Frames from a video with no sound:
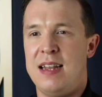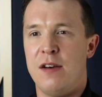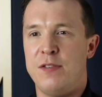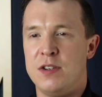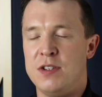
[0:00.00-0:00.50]

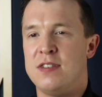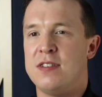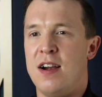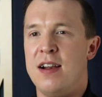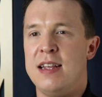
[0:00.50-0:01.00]
Now, if you're just
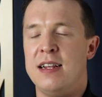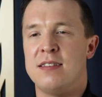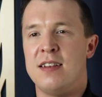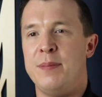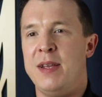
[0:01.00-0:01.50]
starting,
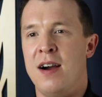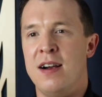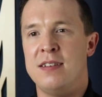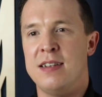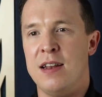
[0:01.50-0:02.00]
it's going to be
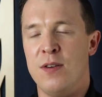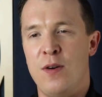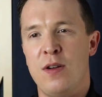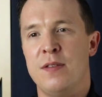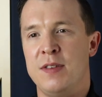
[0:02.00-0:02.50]
hard to get
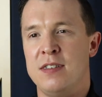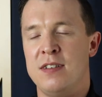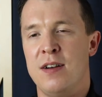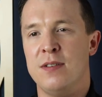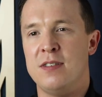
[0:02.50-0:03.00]
all of these
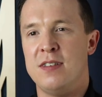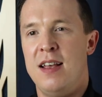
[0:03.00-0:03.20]
notes,